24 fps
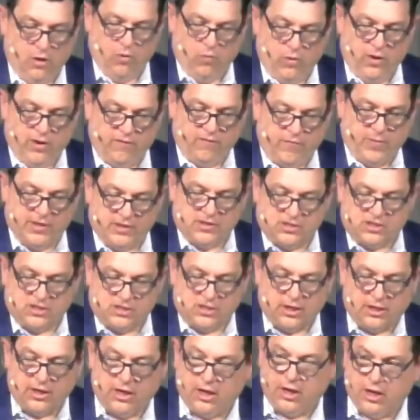We've been
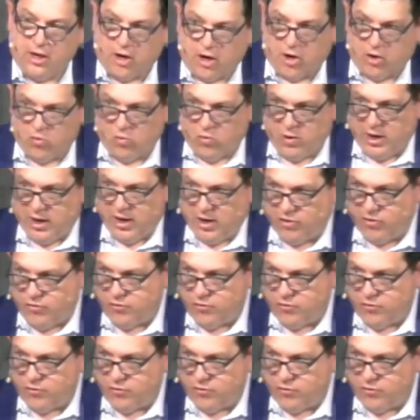studying our way